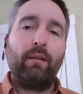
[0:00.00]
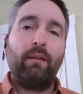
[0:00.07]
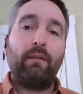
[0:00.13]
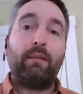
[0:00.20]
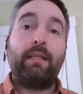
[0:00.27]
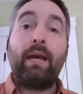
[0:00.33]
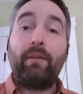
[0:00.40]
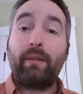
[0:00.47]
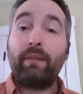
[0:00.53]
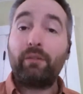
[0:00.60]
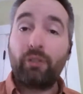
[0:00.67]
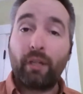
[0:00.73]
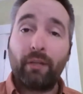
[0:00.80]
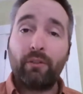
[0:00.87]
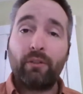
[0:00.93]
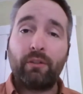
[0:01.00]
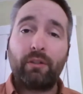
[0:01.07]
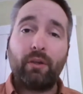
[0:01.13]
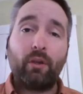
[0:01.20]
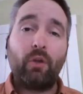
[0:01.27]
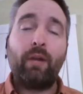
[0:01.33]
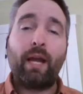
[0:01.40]
now that changes the
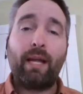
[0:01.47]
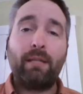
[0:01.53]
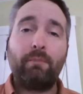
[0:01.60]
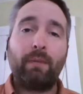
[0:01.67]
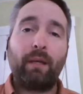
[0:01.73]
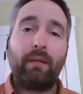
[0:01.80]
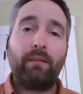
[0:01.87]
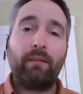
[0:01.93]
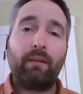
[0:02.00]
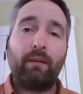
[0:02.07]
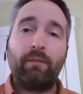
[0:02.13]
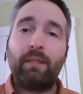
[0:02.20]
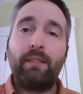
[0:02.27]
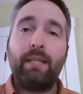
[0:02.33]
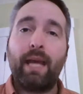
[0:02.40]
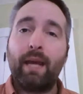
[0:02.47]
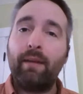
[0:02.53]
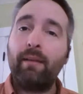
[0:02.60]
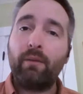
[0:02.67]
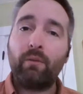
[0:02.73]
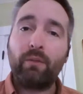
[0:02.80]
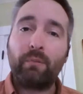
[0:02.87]
whole aspect of the data
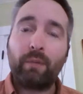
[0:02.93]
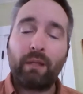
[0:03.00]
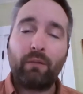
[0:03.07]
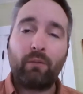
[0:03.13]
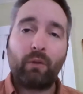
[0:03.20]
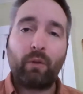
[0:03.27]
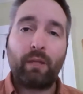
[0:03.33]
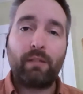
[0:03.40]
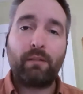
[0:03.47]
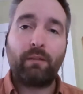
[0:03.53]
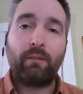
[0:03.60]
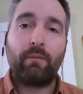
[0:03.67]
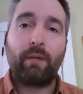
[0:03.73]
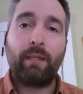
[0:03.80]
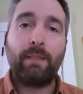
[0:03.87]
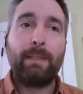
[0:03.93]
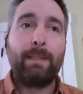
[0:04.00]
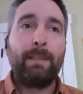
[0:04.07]
that was being requested, right?